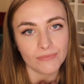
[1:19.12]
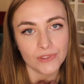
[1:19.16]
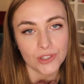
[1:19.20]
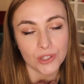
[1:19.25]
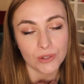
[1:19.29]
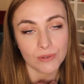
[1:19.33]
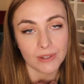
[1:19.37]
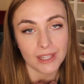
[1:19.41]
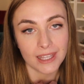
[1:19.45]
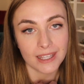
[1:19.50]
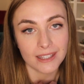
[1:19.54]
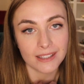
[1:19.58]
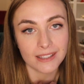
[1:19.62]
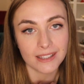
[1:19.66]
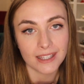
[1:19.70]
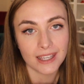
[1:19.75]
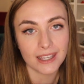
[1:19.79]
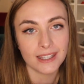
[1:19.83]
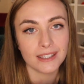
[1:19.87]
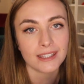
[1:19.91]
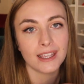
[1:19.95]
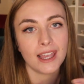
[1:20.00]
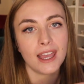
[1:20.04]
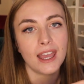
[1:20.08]
Julius
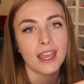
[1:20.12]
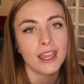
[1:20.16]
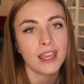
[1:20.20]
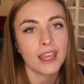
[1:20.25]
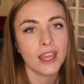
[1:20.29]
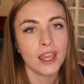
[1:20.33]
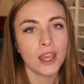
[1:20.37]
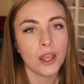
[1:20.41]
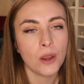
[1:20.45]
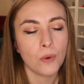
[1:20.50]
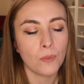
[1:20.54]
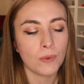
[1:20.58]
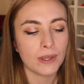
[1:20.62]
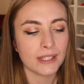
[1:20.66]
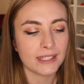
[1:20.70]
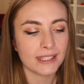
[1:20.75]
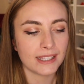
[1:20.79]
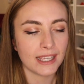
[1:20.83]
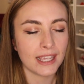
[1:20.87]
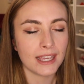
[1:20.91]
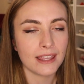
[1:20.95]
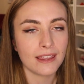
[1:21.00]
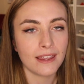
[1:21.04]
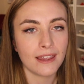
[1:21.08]
Caesar, we
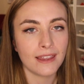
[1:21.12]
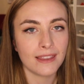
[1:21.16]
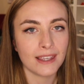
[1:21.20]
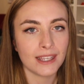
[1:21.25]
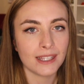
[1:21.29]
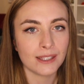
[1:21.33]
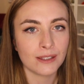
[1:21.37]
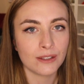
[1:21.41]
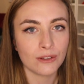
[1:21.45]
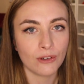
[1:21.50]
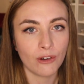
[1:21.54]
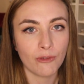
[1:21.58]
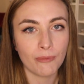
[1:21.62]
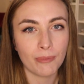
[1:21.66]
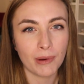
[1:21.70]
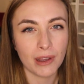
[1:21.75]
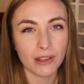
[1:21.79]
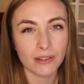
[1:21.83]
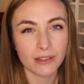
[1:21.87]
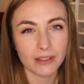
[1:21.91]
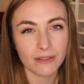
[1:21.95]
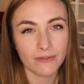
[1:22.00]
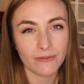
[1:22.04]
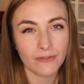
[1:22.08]
see that these sort of
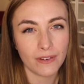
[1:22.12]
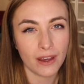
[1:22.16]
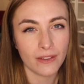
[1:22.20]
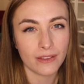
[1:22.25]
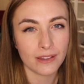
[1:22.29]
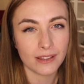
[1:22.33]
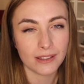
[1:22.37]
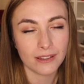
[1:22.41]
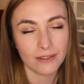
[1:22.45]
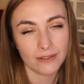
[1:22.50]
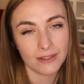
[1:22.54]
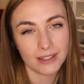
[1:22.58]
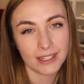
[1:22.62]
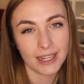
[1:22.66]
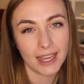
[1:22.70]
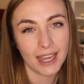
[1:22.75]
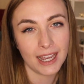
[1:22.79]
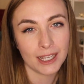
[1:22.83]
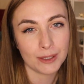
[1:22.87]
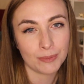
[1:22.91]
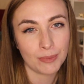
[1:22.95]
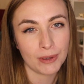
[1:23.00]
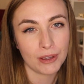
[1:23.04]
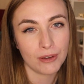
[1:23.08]
bonds of father-son
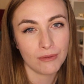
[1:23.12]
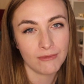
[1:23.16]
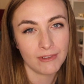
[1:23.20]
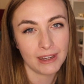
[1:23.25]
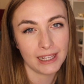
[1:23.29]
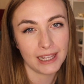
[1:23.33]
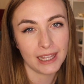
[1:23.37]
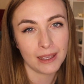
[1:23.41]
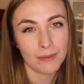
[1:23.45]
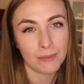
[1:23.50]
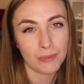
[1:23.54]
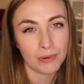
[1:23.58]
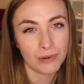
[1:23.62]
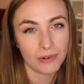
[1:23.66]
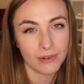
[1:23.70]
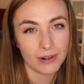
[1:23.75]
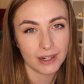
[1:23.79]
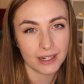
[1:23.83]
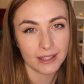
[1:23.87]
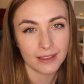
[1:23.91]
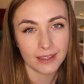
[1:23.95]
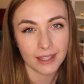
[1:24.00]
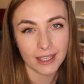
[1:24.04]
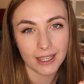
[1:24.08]
ties become really
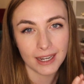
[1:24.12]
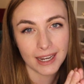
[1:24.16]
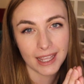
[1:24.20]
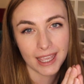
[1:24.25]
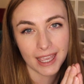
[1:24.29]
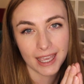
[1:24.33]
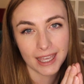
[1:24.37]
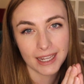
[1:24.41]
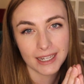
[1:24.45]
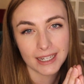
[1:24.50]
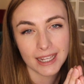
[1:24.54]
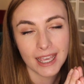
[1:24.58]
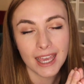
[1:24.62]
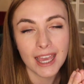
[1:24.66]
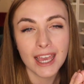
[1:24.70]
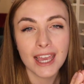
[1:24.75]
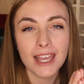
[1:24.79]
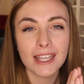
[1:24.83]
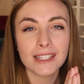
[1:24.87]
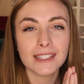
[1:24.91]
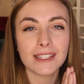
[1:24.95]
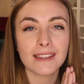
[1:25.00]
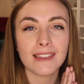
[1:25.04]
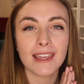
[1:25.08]
important in the Aeneid.
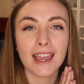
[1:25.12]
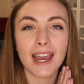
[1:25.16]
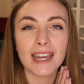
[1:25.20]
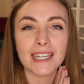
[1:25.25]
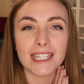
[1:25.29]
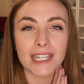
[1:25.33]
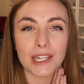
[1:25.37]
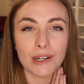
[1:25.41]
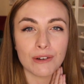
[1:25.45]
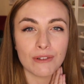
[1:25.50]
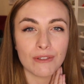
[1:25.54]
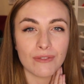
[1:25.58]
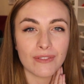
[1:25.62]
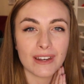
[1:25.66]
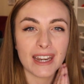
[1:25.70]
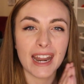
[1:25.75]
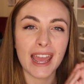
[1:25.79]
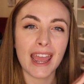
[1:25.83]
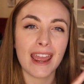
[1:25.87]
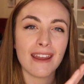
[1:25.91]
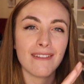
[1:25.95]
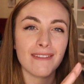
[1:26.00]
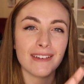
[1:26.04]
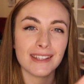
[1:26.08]
So the idea of
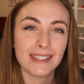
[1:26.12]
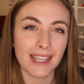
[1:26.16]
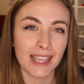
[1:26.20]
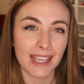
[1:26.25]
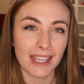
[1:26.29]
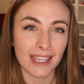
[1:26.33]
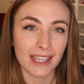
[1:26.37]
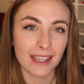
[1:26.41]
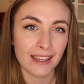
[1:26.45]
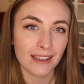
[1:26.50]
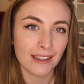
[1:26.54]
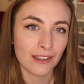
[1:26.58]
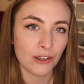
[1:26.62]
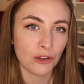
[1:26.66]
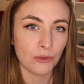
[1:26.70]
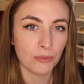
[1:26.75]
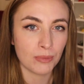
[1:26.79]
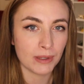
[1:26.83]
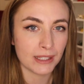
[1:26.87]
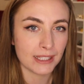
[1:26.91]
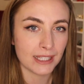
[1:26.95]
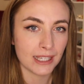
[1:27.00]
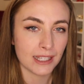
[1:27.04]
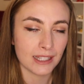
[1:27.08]
inheriting could
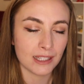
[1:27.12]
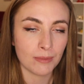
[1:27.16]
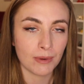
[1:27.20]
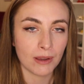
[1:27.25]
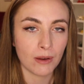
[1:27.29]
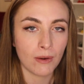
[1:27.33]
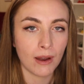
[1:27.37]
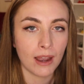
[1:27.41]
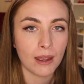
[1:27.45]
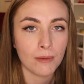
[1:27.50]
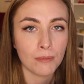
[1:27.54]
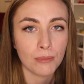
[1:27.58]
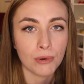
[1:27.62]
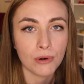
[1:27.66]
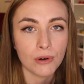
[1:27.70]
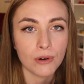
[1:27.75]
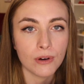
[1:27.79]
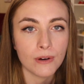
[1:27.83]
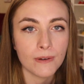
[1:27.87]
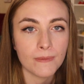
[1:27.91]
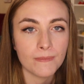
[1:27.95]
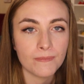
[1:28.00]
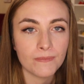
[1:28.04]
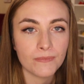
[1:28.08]
be seen to be quite
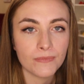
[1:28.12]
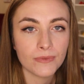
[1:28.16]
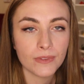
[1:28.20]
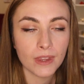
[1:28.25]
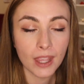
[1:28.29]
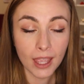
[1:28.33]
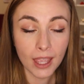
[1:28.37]
important.